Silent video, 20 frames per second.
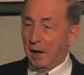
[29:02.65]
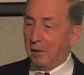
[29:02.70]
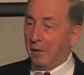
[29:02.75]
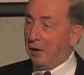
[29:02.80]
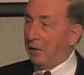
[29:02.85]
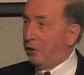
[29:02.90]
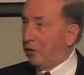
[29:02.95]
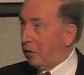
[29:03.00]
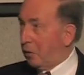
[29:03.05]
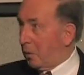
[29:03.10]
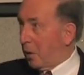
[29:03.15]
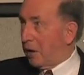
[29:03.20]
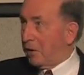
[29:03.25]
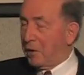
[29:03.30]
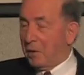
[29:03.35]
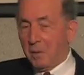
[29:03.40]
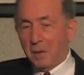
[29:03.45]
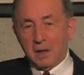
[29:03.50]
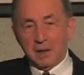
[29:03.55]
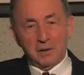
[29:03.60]
This is
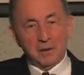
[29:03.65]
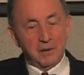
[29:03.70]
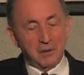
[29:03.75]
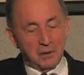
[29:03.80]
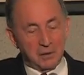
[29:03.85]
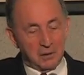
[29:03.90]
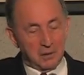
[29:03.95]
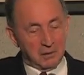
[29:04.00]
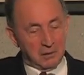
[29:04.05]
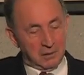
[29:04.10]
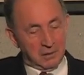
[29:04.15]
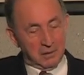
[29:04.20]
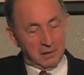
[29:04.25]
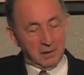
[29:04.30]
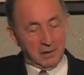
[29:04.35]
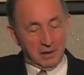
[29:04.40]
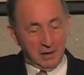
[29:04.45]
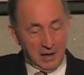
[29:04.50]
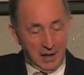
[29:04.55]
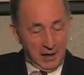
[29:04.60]
what you want to do,
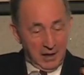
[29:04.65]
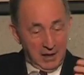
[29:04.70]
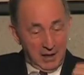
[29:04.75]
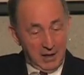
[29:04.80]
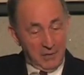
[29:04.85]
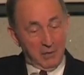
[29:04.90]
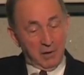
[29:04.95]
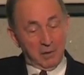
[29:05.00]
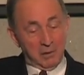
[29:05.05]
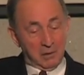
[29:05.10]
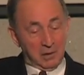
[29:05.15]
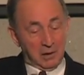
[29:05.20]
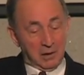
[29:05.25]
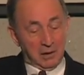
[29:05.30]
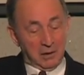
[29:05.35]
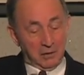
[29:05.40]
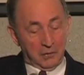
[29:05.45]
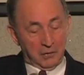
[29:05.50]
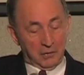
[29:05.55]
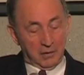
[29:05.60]
and I give you a
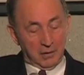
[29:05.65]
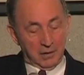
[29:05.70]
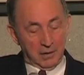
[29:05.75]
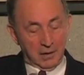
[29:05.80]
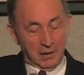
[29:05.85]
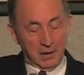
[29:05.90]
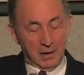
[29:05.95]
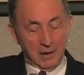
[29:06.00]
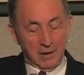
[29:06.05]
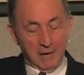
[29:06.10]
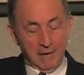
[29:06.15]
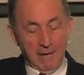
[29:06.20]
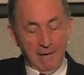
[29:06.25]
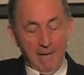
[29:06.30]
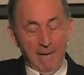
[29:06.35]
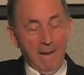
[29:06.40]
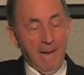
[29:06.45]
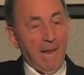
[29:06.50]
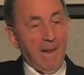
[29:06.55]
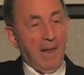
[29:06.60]
list.
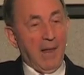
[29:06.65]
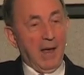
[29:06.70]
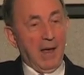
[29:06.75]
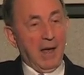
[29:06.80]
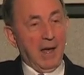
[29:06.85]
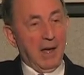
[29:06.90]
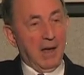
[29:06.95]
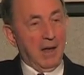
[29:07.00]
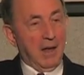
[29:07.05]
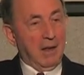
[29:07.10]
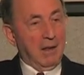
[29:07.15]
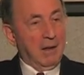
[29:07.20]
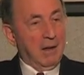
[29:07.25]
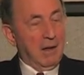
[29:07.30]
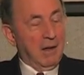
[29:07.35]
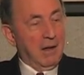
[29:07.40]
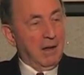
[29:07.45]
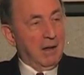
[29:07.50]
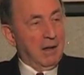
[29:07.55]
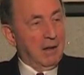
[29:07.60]
And
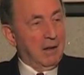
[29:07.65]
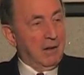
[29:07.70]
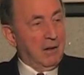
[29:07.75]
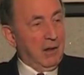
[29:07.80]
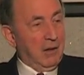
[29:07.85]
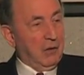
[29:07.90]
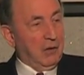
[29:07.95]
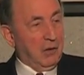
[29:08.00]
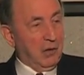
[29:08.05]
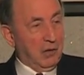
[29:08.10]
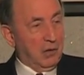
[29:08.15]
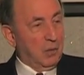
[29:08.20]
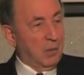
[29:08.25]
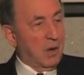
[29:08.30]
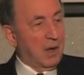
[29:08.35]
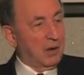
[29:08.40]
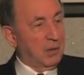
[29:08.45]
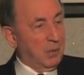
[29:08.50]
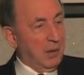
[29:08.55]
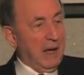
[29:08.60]
this is
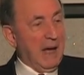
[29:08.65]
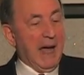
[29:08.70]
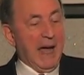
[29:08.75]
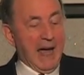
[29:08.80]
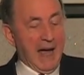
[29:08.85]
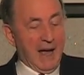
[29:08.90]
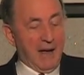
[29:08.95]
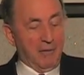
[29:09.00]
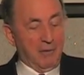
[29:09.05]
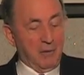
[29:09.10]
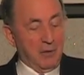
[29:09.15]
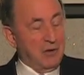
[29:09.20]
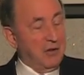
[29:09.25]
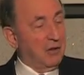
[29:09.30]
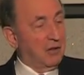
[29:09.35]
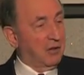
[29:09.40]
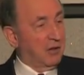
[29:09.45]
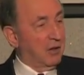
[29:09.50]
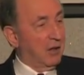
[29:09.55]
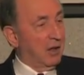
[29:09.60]
what we have, which
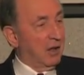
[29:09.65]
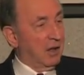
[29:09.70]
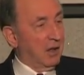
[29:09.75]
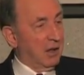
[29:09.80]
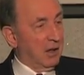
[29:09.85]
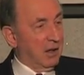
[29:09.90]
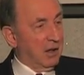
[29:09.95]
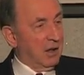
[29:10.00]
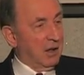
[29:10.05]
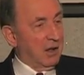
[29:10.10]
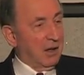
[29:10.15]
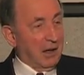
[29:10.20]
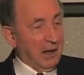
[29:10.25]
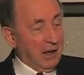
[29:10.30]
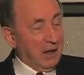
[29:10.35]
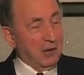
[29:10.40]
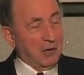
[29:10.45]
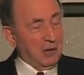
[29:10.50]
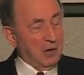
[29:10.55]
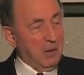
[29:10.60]
is
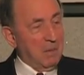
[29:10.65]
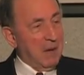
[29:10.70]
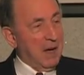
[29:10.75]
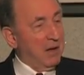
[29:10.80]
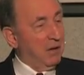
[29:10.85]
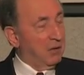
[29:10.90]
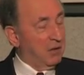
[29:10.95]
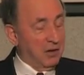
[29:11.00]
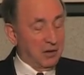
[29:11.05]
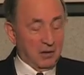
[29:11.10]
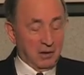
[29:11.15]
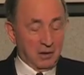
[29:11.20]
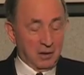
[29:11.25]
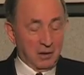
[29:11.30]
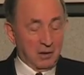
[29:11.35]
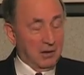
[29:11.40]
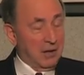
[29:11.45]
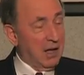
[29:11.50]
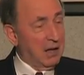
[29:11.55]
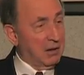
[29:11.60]

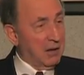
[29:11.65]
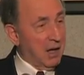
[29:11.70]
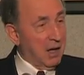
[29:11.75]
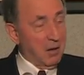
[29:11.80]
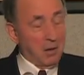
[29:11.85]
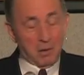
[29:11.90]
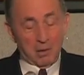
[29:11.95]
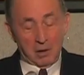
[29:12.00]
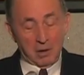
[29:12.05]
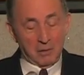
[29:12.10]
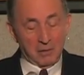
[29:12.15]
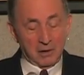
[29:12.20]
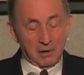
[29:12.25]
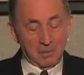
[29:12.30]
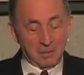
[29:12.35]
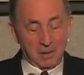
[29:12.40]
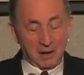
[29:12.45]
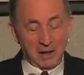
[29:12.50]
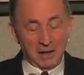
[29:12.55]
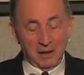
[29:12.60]
legacy-based data all over
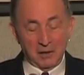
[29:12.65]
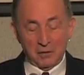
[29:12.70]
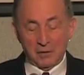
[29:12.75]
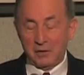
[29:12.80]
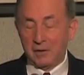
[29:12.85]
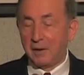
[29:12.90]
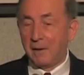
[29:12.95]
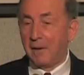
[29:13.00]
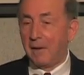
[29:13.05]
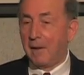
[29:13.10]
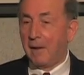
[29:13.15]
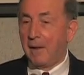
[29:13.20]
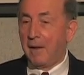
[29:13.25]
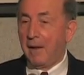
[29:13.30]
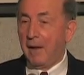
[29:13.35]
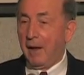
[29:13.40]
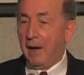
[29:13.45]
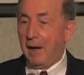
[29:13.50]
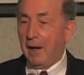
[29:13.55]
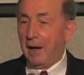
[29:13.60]
the place
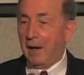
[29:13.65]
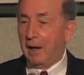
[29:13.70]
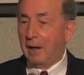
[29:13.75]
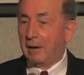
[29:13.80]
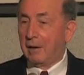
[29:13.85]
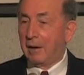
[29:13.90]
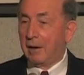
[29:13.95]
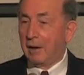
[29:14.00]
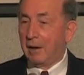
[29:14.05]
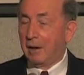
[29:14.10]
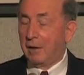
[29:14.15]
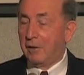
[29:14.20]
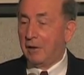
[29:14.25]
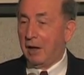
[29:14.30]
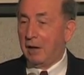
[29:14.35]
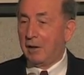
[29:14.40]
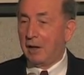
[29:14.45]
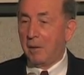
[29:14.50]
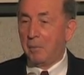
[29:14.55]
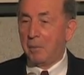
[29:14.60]
and
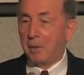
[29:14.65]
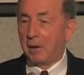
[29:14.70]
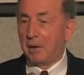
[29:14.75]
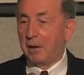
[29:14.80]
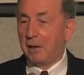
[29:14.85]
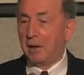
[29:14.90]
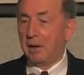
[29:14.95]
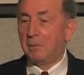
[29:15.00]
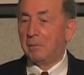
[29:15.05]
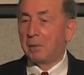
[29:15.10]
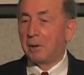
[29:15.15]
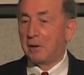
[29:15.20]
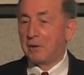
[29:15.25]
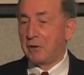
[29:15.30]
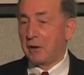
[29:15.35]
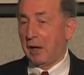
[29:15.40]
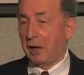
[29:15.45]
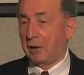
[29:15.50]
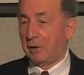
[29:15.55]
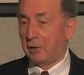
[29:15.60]
data buried in
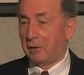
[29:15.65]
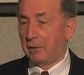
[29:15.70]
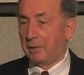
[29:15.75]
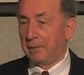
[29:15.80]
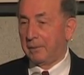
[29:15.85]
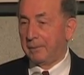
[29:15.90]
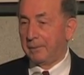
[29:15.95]
projects.